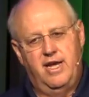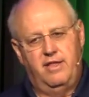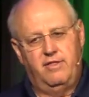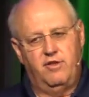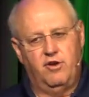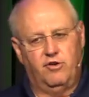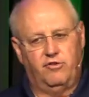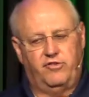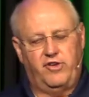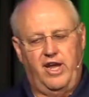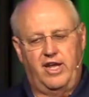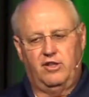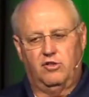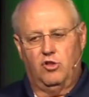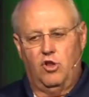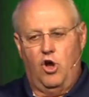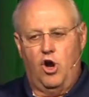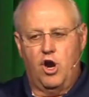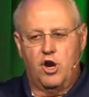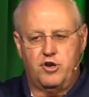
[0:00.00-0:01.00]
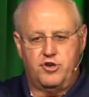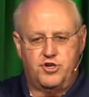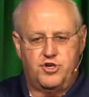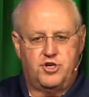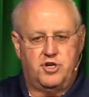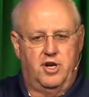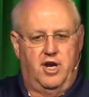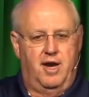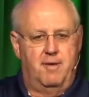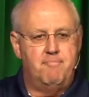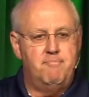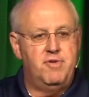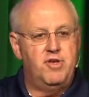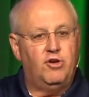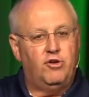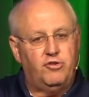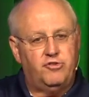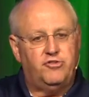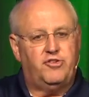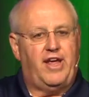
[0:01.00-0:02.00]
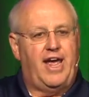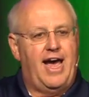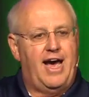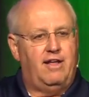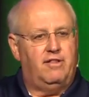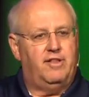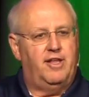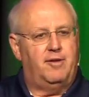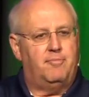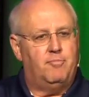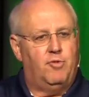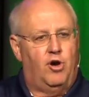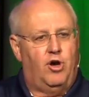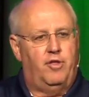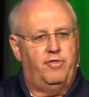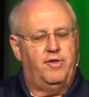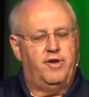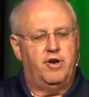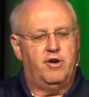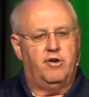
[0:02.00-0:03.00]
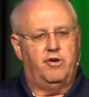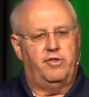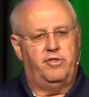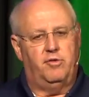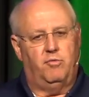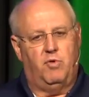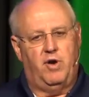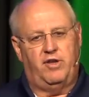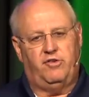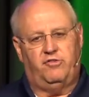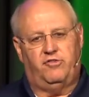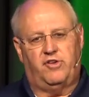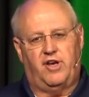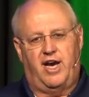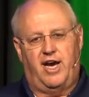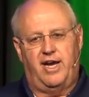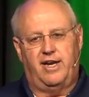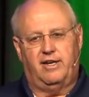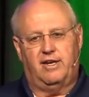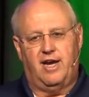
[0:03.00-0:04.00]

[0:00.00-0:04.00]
There's a large uh, Mills outlet mall there on the west side,